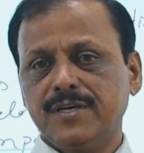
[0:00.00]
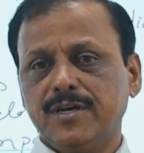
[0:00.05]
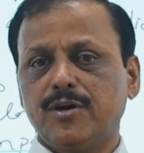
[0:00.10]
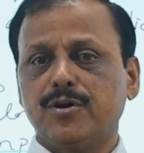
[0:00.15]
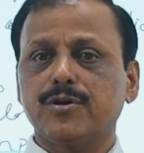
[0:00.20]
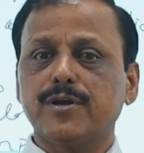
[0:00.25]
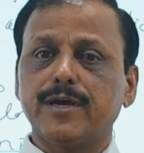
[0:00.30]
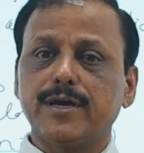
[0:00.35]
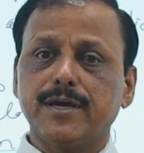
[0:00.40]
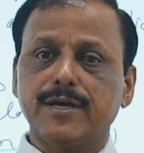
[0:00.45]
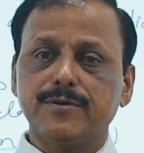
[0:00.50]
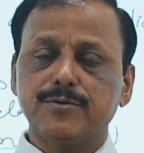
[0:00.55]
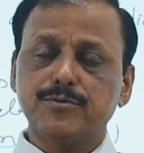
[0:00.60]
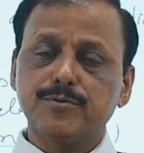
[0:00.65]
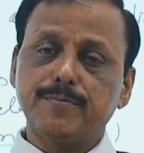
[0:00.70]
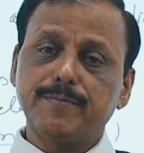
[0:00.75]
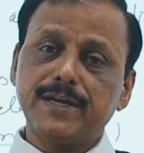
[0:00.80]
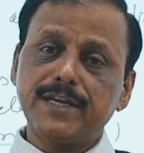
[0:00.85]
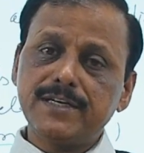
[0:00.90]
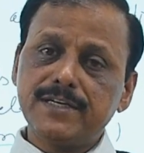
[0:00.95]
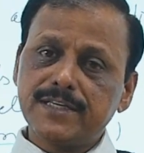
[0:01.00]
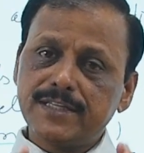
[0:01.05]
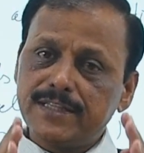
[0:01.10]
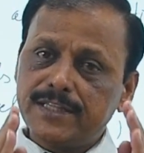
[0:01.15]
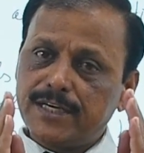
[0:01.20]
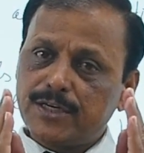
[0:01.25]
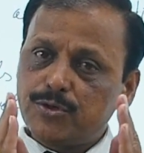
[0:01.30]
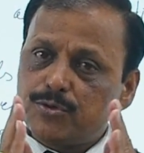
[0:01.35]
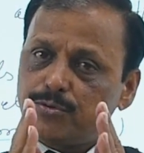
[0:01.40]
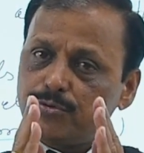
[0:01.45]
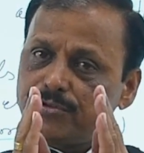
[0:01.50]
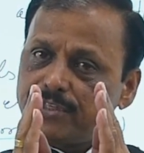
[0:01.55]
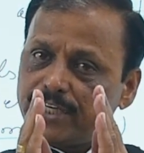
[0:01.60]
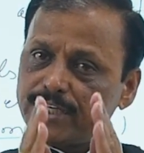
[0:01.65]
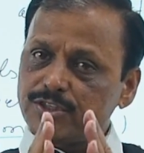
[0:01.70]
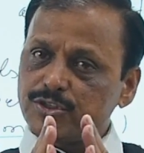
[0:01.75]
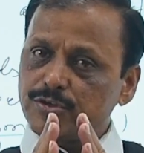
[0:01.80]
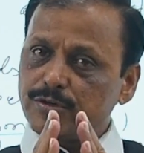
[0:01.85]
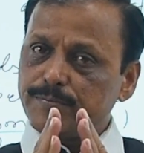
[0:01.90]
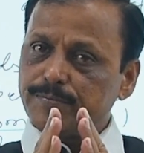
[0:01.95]
or to maintain the two
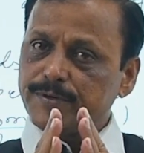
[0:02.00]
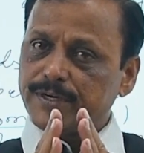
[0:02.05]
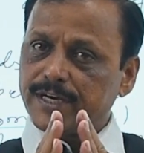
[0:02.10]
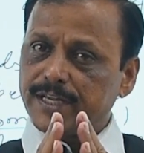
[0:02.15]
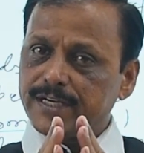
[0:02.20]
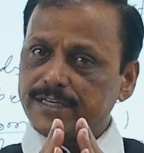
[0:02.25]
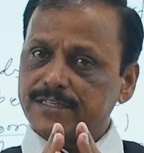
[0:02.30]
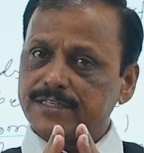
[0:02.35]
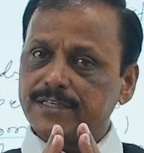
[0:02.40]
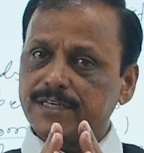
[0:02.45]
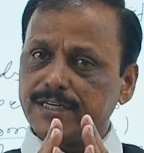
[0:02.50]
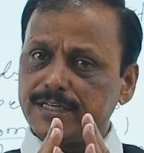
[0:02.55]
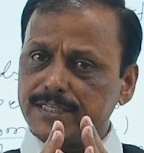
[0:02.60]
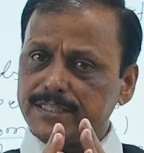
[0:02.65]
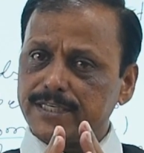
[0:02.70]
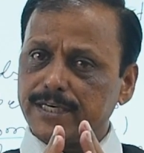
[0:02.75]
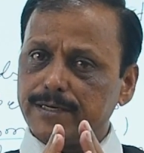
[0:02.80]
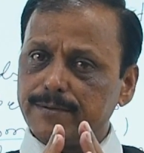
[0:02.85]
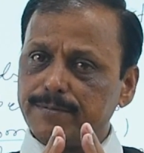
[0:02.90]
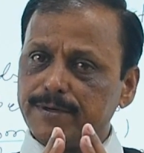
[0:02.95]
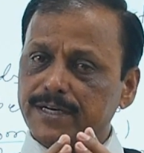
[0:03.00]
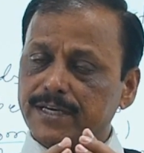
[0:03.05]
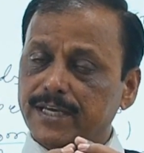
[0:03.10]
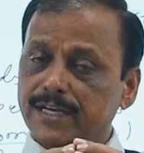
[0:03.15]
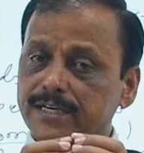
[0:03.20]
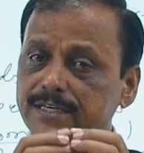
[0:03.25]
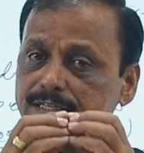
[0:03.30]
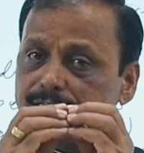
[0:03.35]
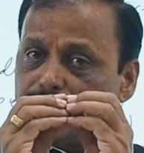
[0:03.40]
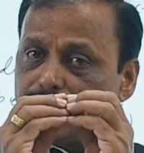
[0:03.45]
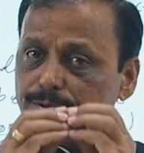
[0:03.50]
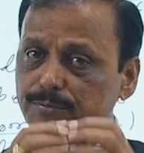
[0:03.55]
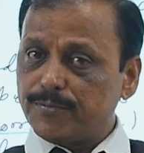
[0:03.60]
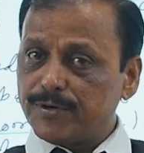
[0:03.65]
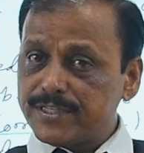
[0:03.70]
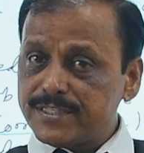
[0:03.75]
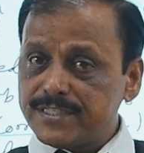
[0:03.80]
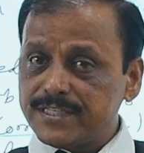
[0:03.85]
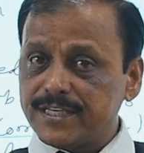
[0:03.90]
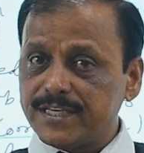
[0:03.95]
sets of character, desirable character in
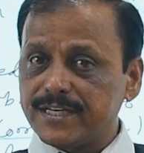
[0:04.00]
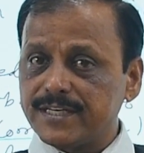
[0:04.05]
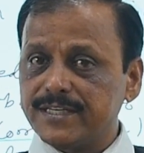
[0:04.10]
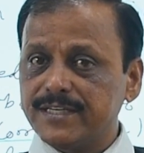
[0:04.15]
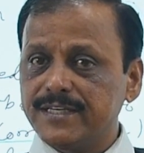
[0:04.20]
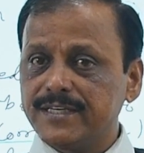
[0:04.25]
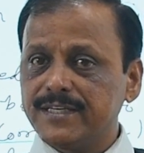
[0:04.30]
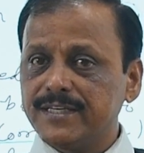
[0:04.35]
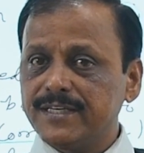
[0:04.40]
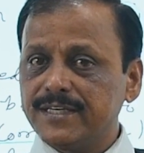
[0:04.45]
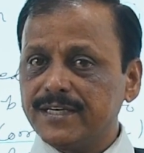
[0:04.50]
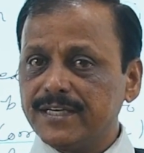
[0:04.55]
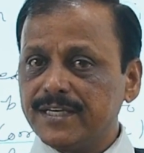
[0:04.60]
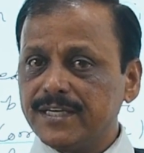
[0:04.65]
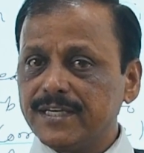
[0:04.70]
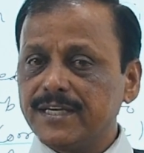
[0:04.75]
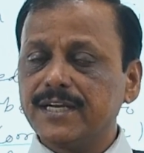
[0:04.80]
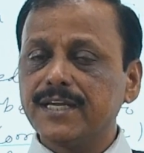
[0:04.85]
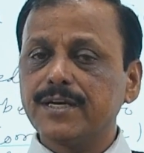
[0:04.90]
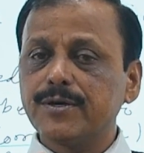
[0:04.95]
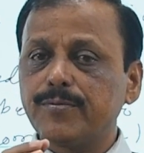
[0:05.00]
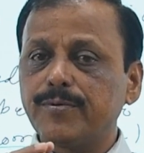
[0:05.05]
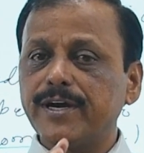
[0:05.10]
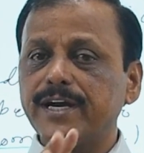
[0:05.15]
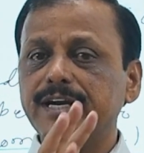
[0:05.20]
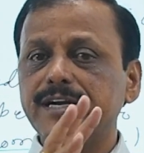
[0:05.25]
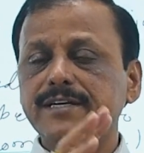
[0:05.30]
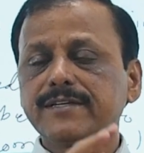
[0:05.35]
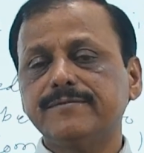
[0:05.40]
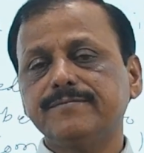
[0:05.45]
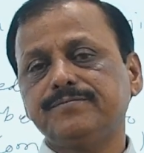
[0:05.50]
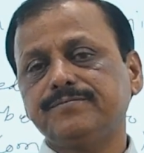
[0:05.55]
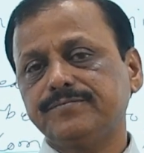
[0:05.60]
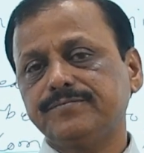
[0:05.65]
one seed, required